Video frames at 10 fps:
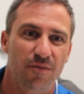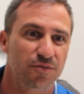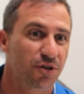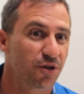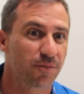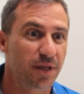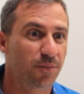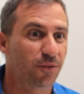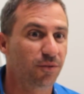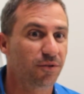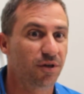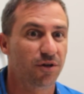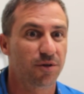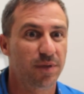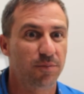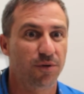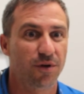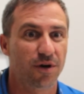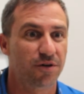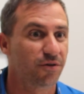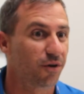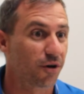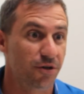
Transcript: So your people, you know, your people are you.